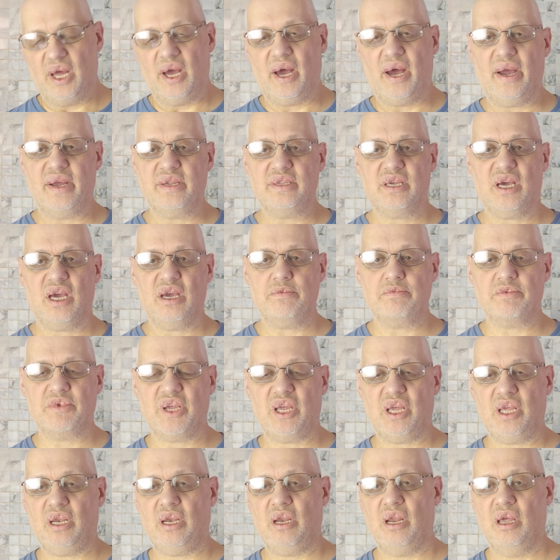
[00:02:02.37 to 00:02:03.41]
I typed
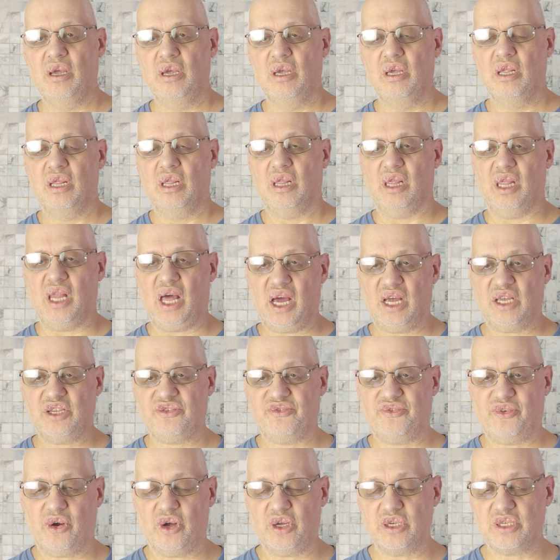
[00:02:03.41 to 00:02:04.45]
in last
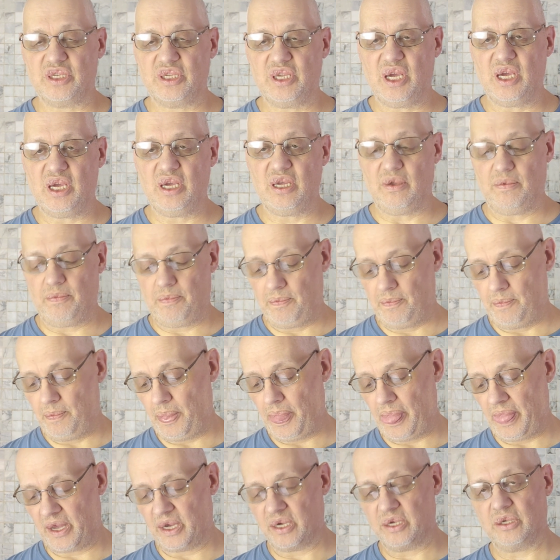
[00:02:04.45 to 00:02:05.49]
frost date,
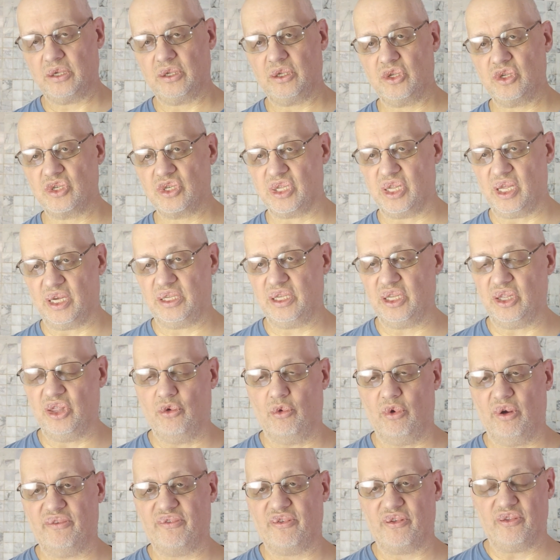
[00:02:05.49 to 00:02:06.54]
selected the
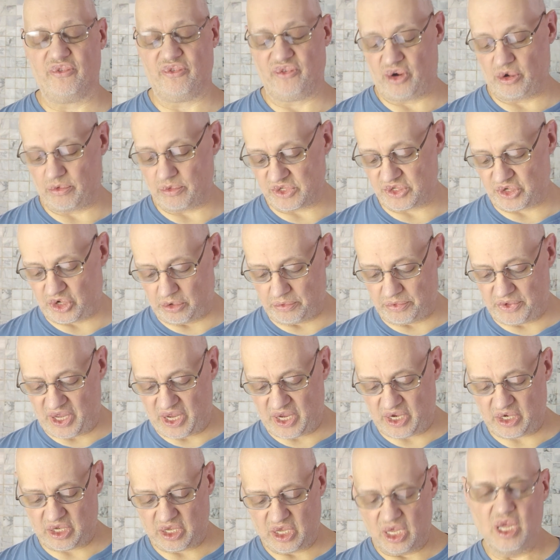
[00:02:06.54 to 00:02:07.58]
one for the Farmer's
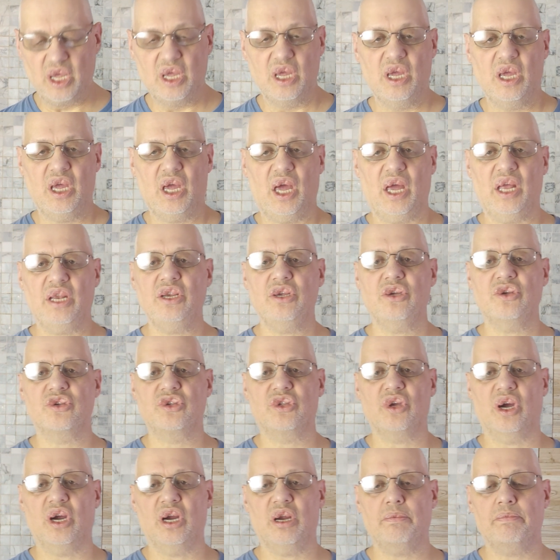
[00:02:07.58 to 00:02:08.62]
Almanac, and you
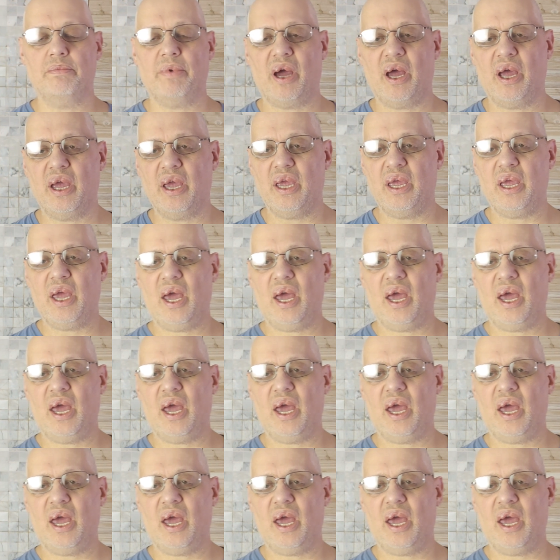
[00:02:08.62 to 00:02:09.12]
start by